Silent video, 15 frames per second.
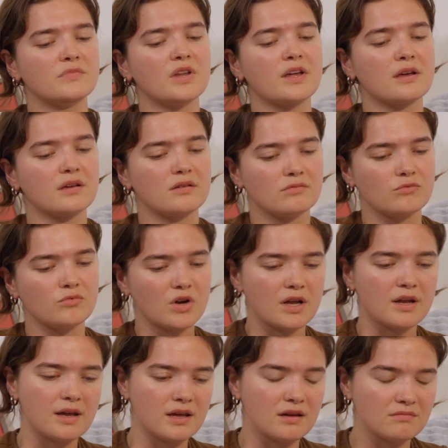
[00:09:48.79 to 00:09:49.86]
like
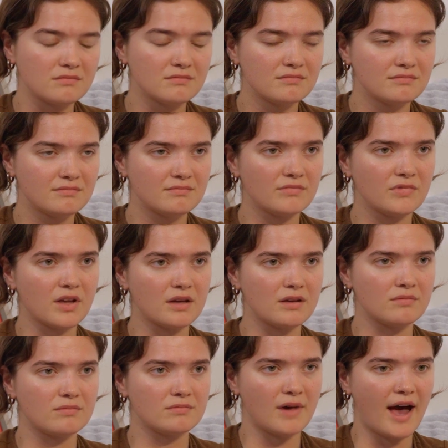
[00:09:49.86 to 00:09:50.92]
really
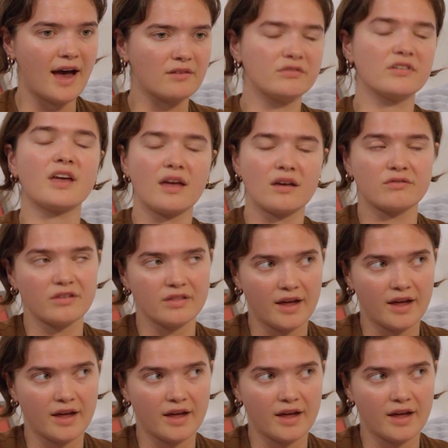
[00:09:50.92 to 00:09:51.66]
like advocate for